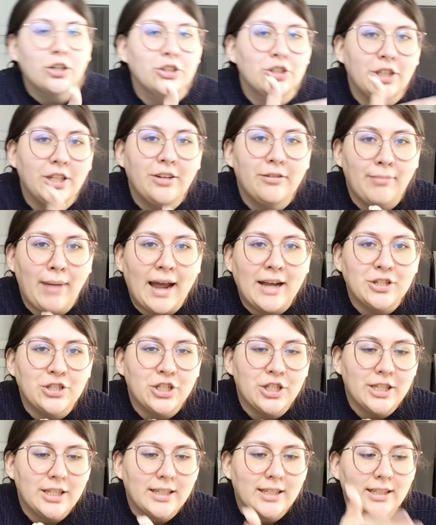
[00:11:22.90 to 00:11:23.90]
Shade of
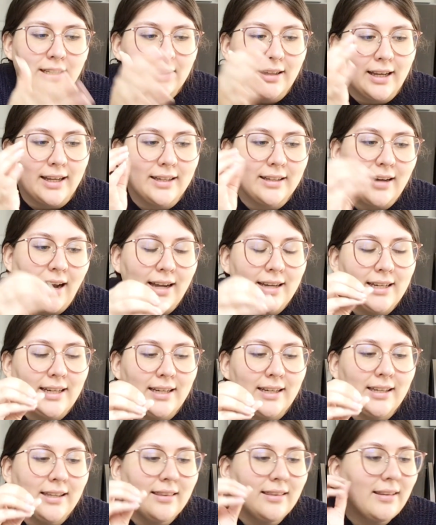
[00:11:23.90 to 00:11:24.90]
Magic, like not
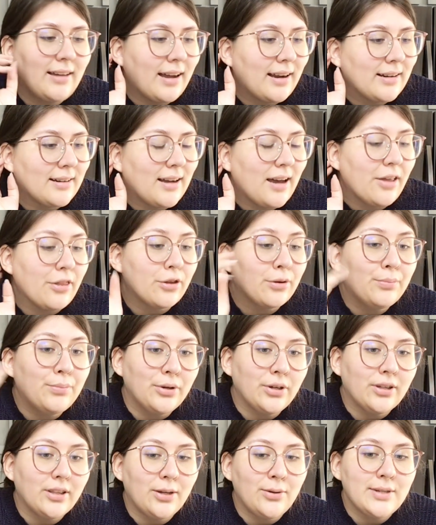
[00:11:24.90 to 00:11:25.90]
getting that other
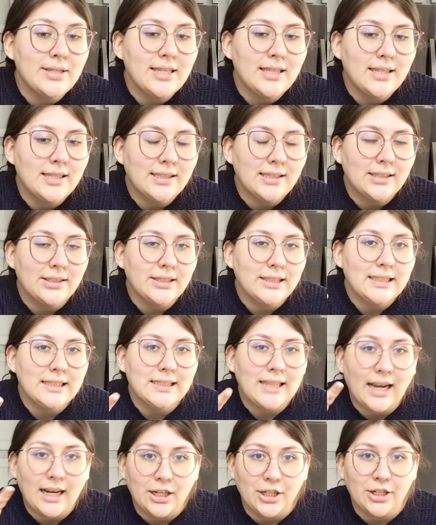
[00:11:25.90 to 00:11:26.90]
book that was in the series
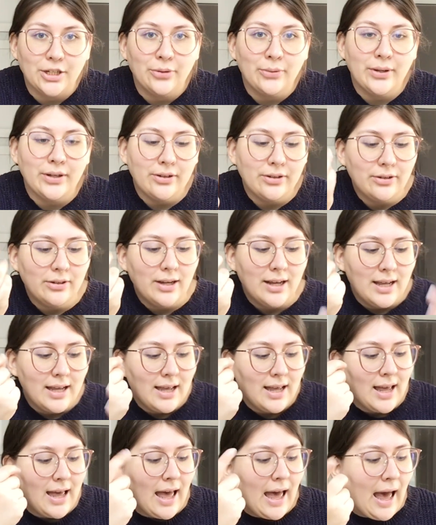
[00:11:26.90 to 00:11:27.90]
at Goodwill,
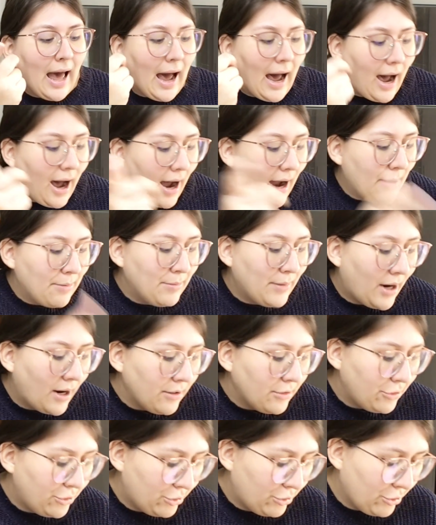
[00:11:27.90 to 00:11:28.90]
I'm
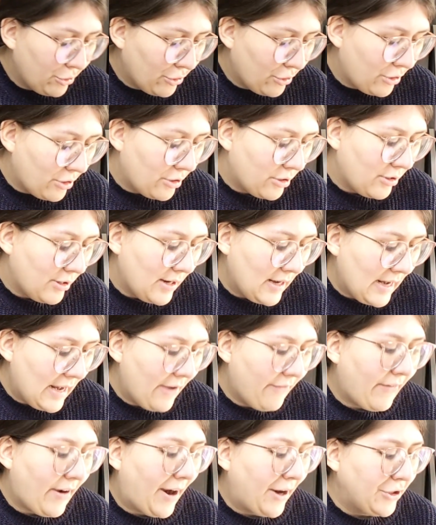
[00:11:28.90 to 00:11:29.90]
not sure
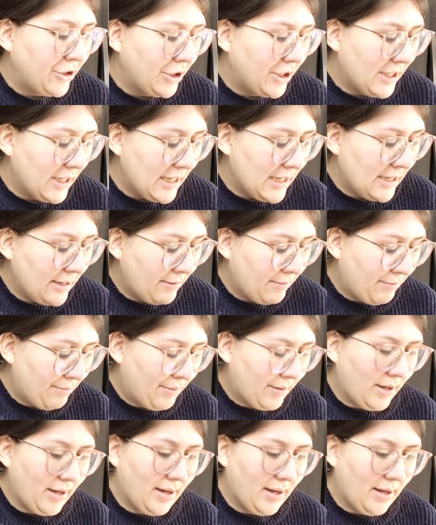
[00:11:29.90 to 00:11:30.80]
if I should keep